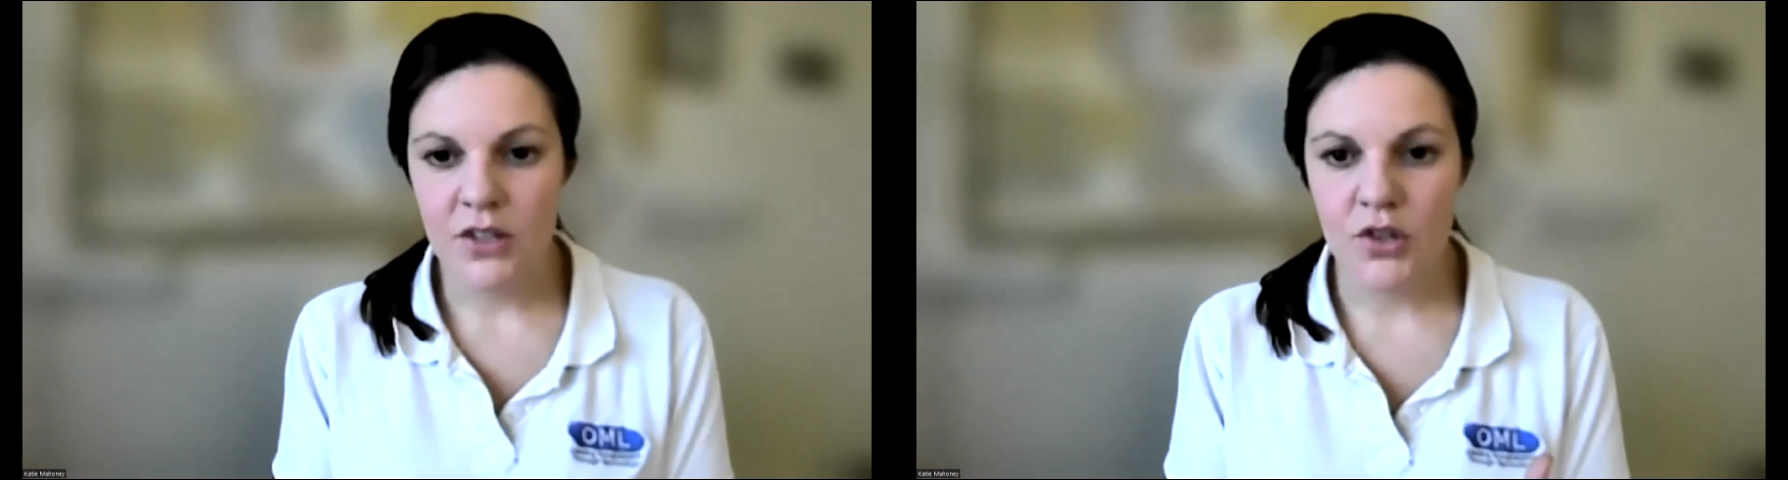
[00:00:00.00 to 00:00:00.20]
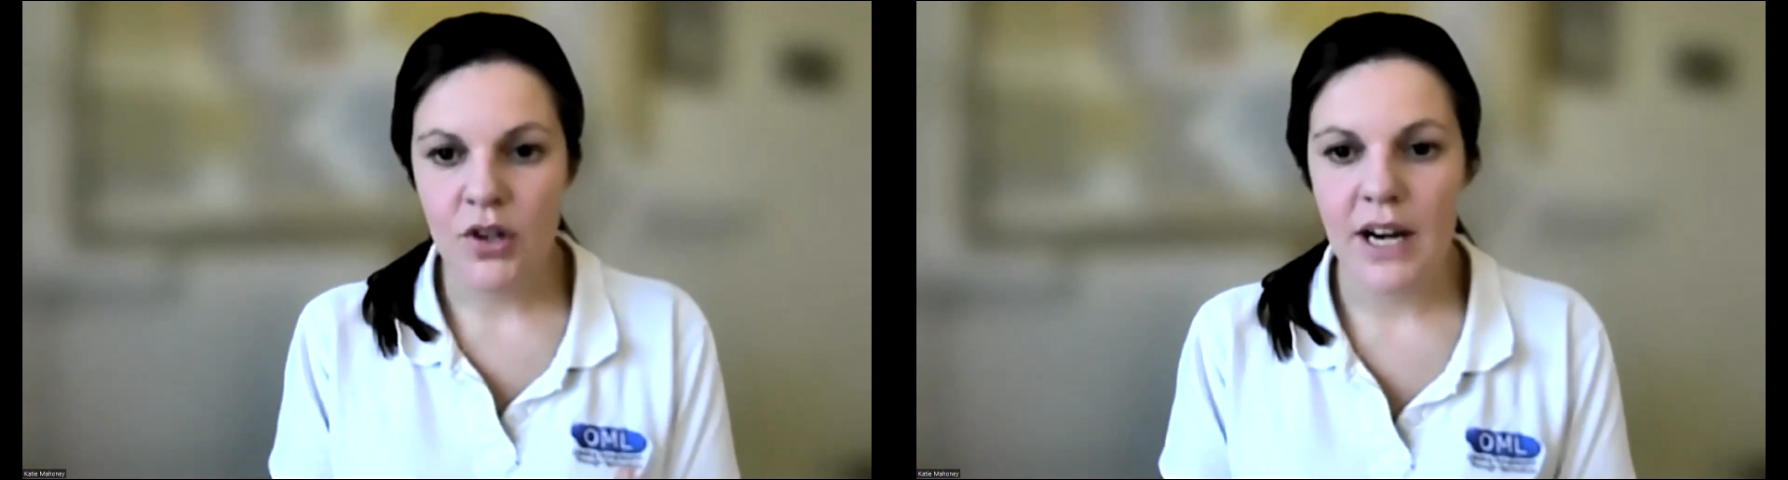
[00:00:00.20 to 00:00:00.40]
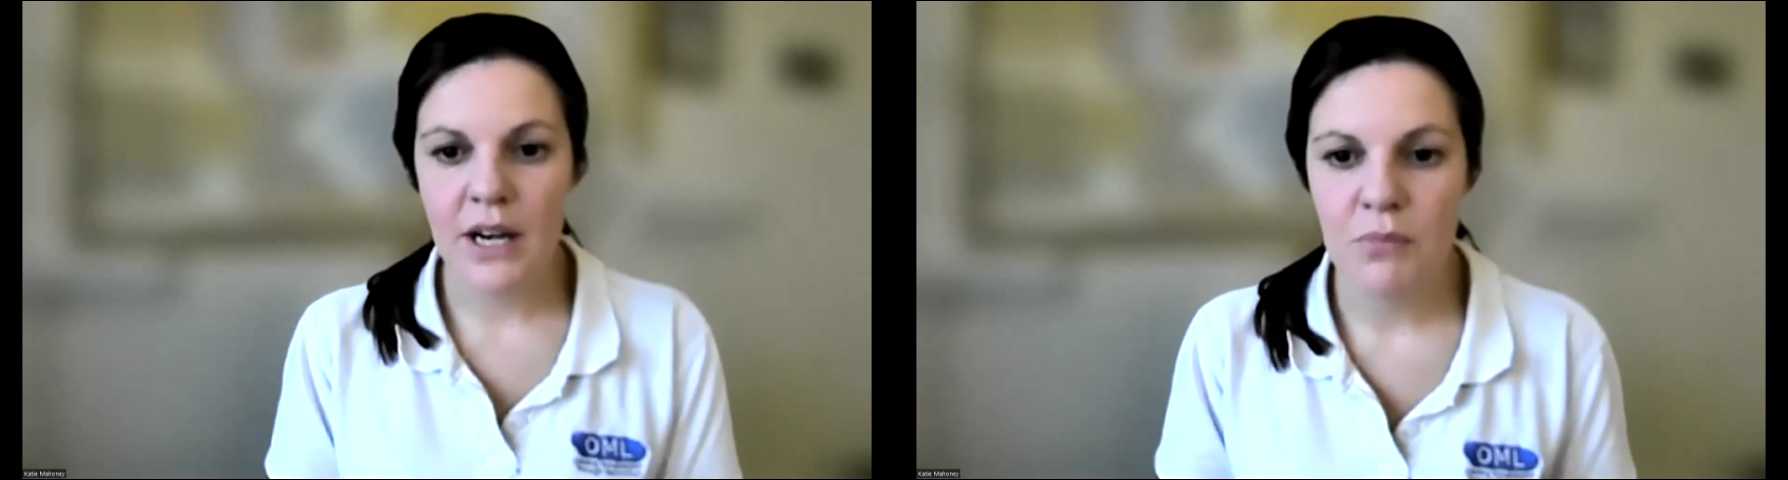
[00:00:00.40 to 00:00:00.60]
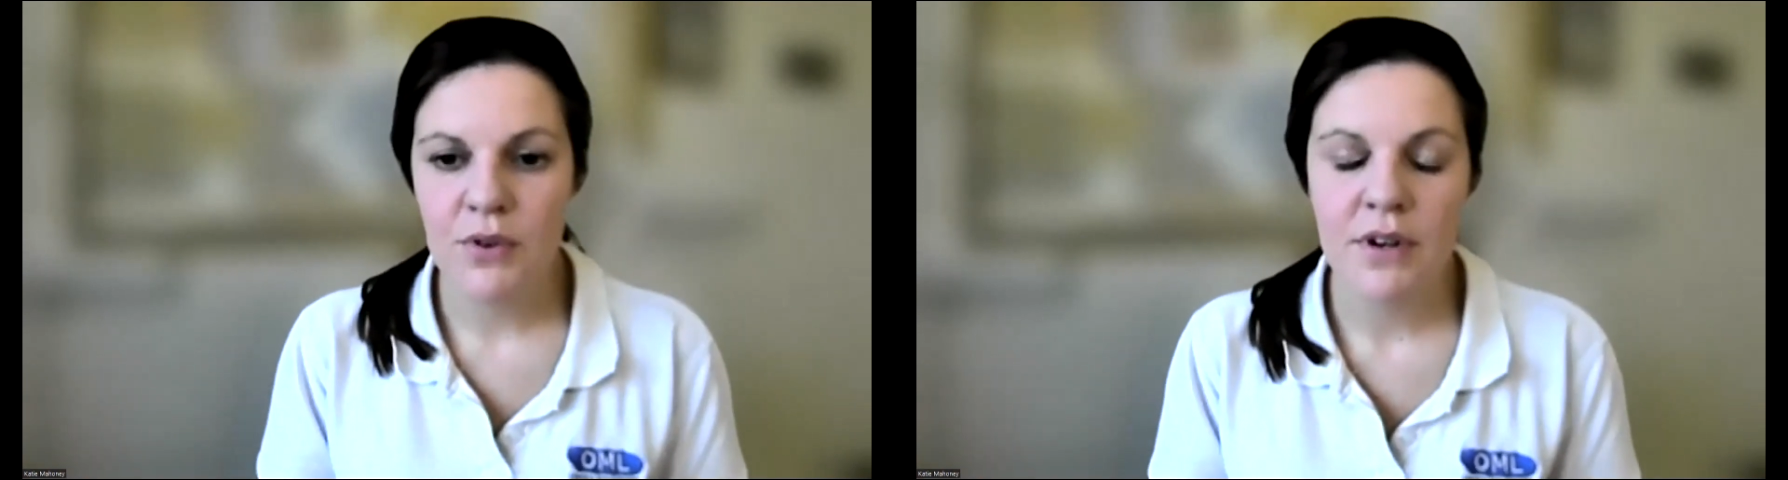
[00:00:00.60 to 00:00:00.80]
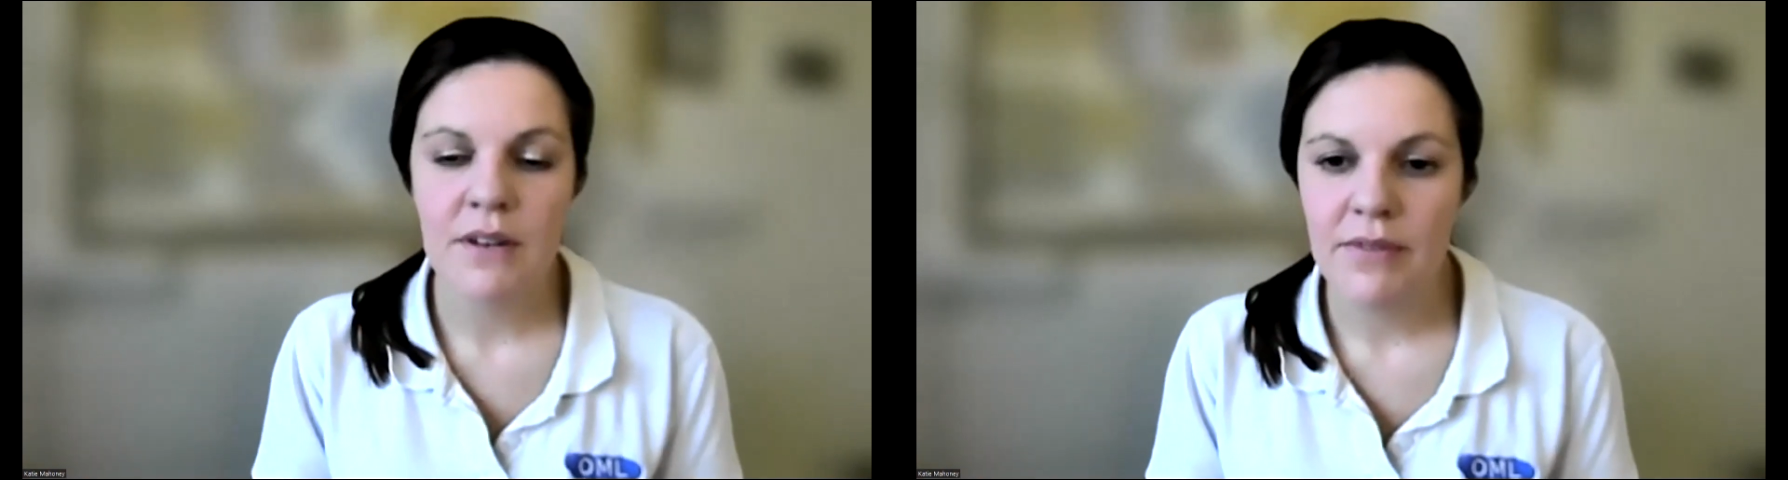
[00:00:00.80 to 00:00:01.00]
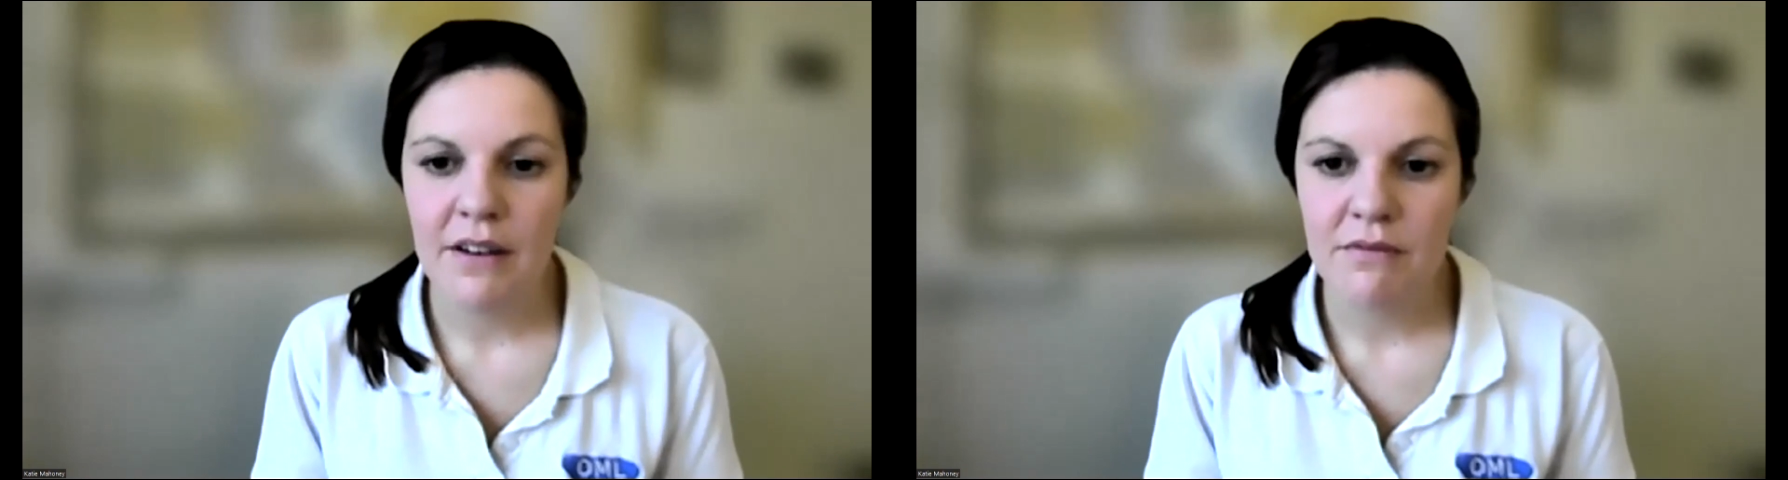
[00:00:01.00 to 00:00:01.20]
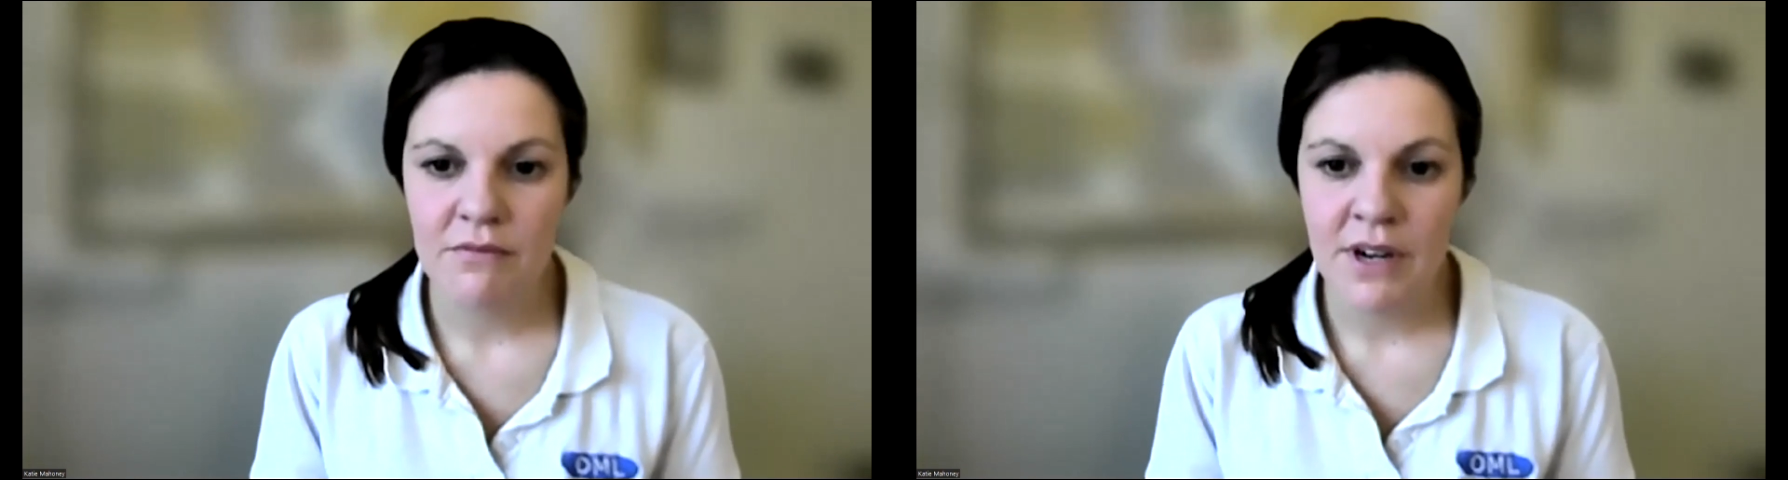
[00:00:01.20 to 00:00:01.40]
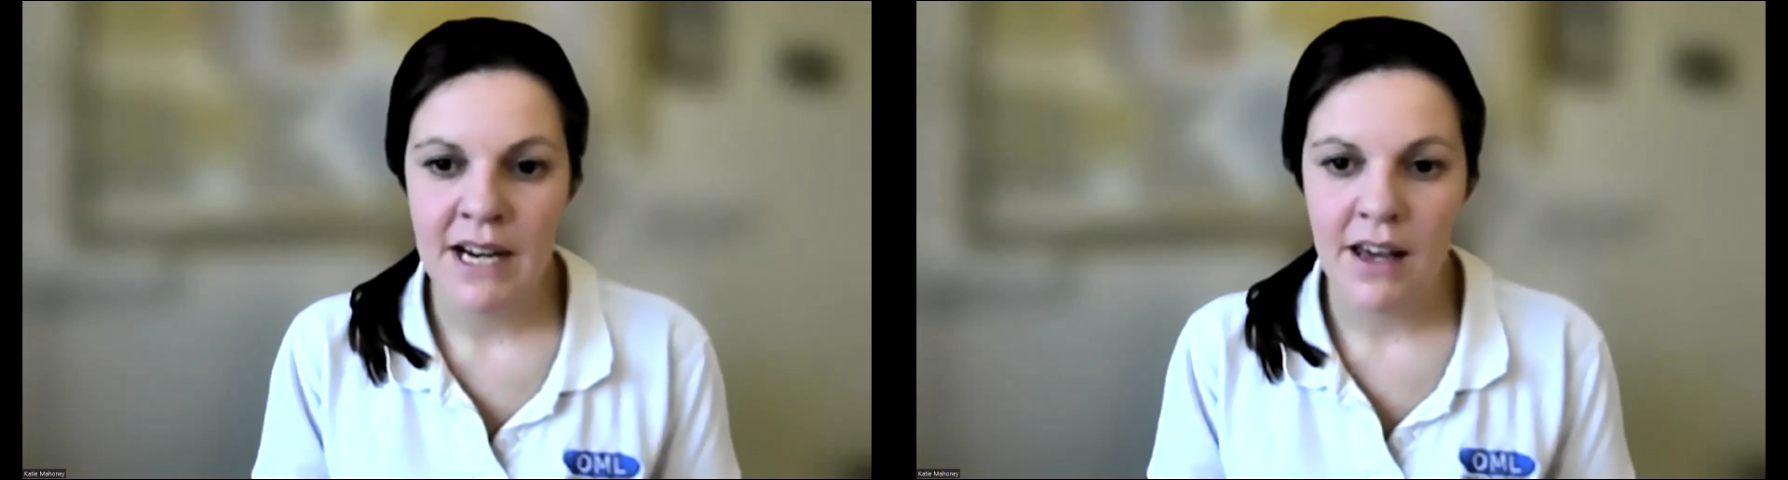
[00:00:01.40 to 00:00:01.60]
to try and improve that
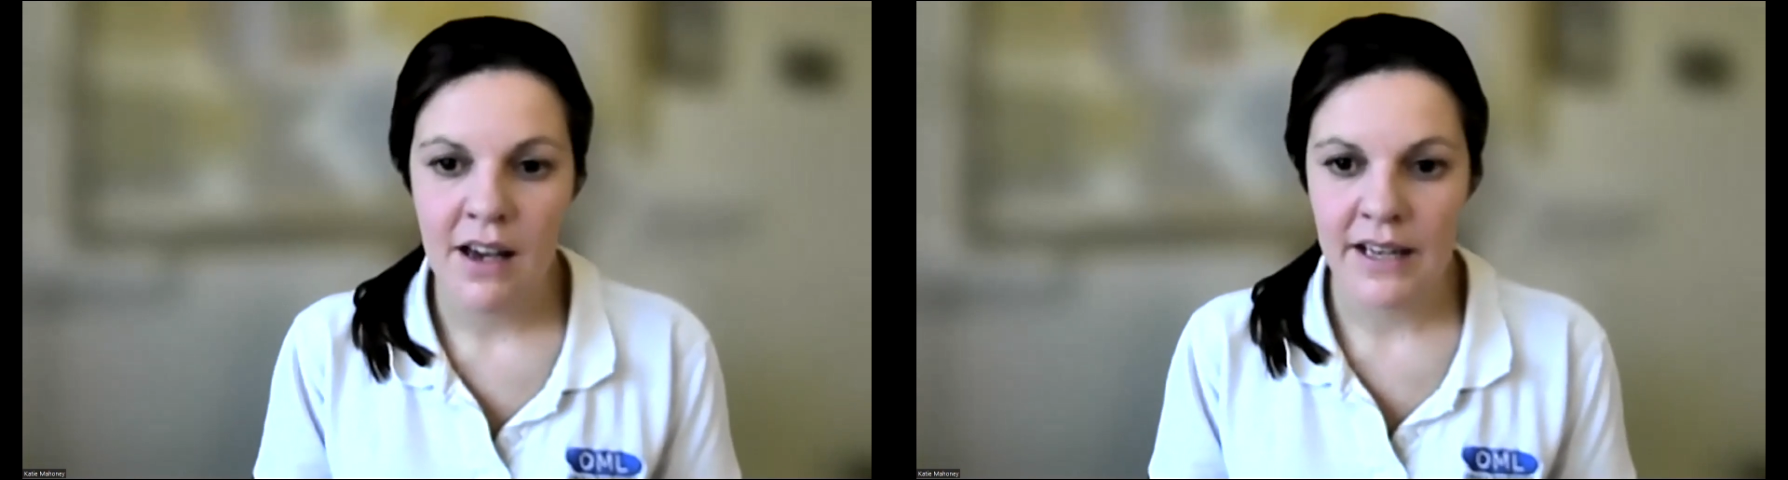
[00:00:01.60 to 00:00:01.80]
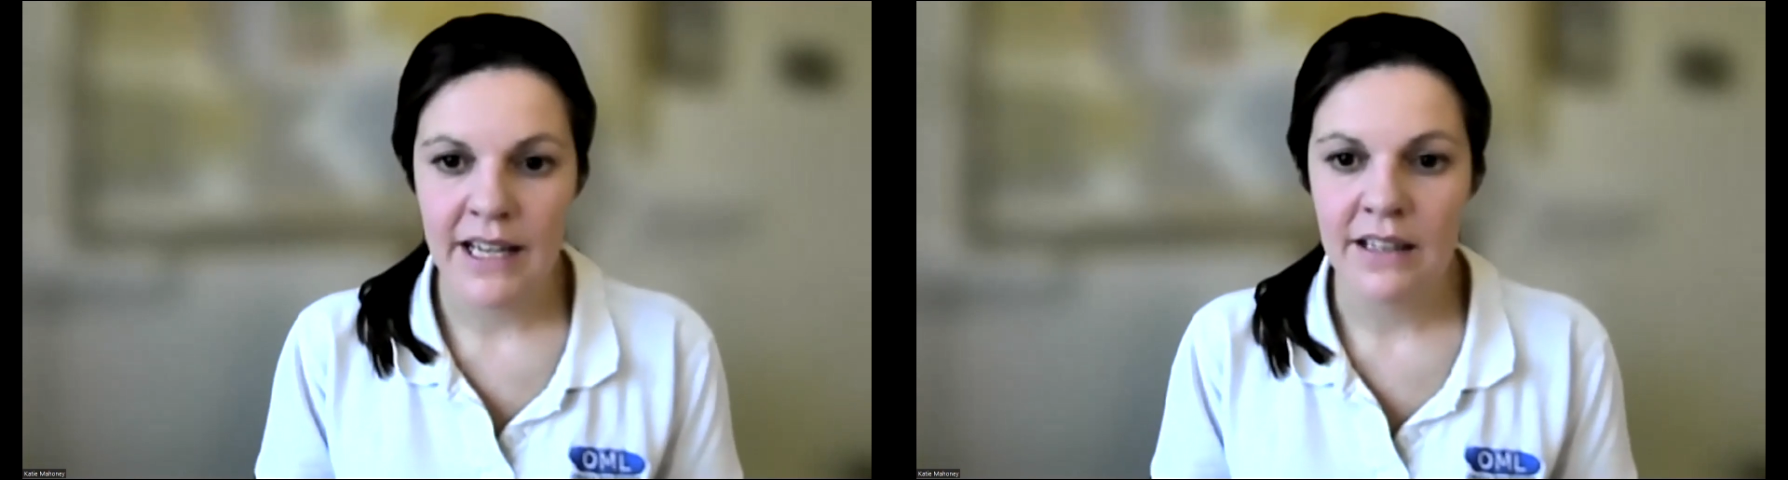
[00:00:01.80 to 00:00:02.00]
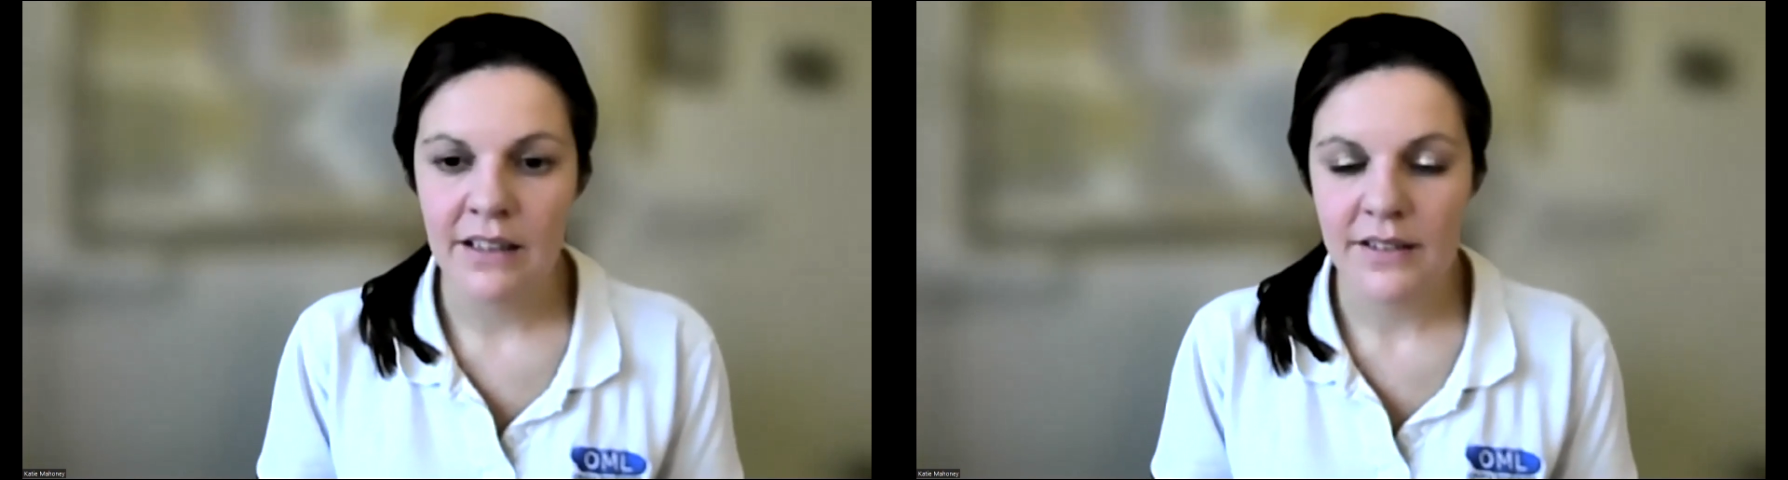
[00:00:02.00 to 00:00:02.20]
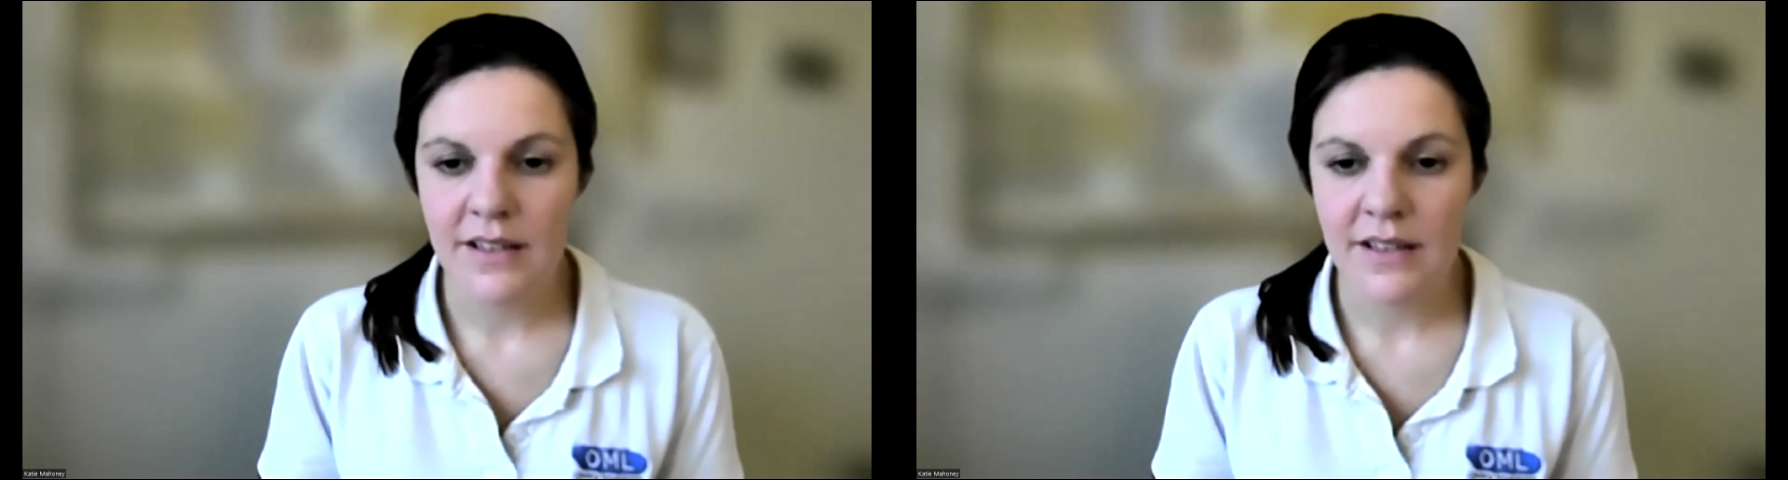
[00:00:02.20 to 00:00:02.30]
relearning.